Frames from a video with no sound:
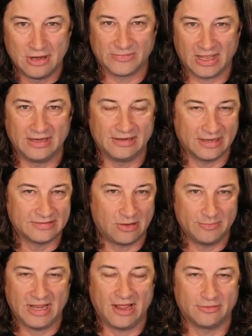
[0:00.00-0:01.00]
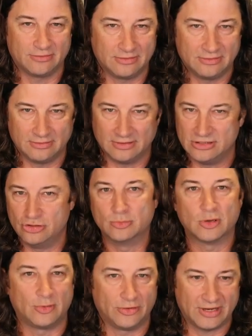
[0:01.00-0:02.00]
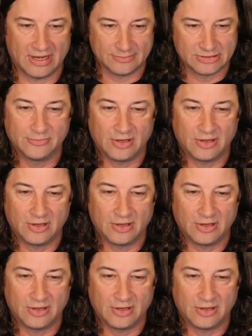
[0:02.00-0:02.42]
And it has helped me out innumerable times.